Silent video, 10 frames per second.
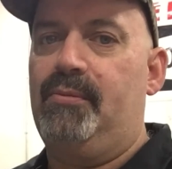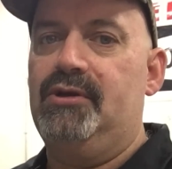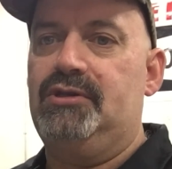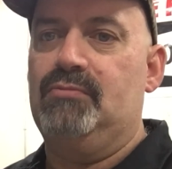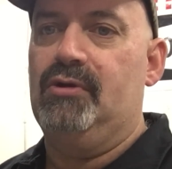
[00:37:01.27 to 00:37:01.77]

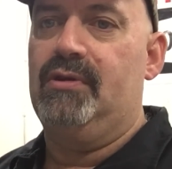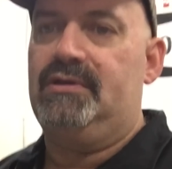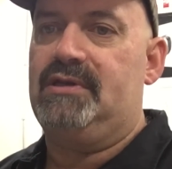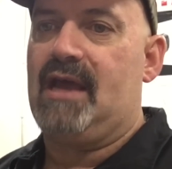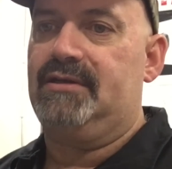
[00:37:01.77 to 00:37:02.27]
pretty smooth.
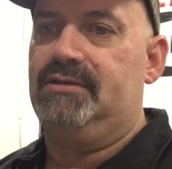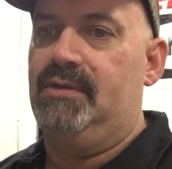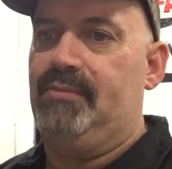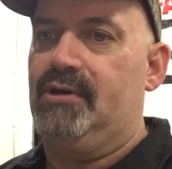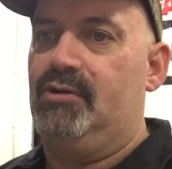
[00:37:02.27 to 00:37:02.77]
It's actually
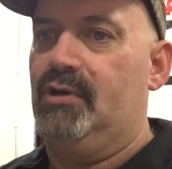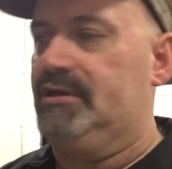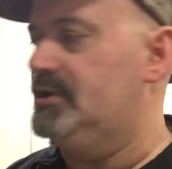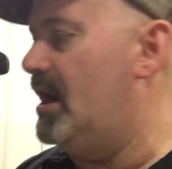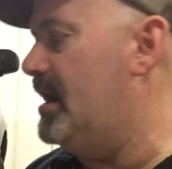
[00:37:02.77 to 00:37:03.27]
a pretty
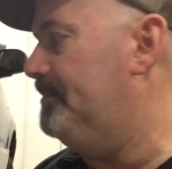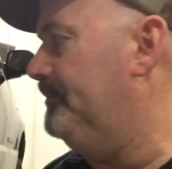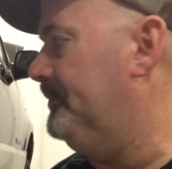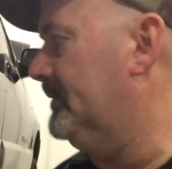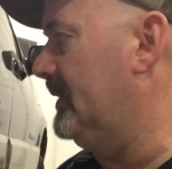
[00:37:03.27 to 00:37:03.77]
quick
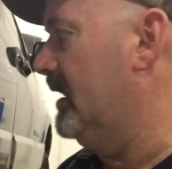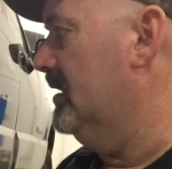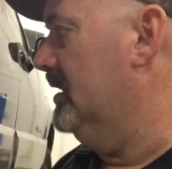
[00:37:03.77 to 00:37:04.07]
job.